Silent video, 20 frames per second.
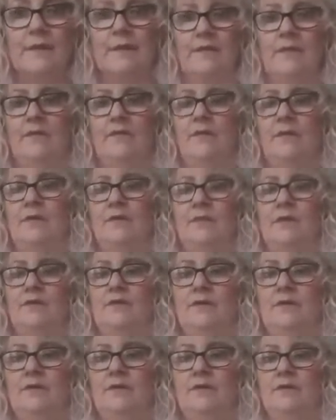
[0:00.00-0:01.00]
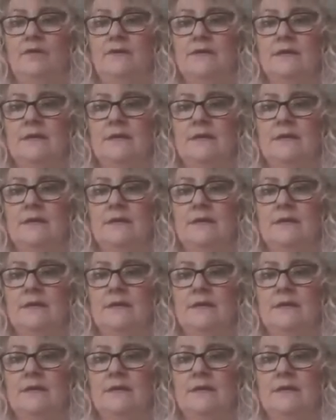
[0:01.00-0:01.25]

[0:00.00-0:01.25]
So, we just cut